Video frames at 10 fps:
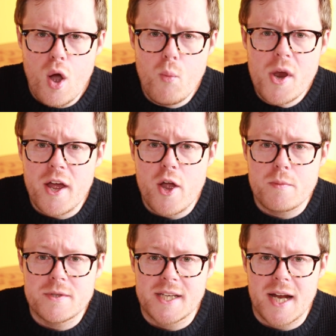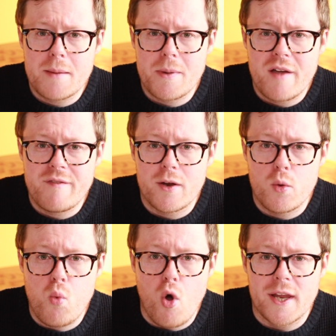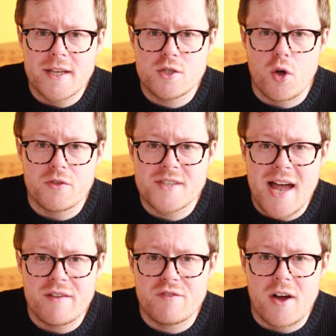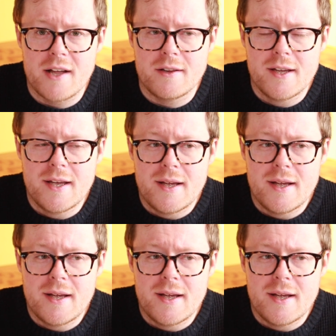And when I opened it up, I found a wallet.dat file.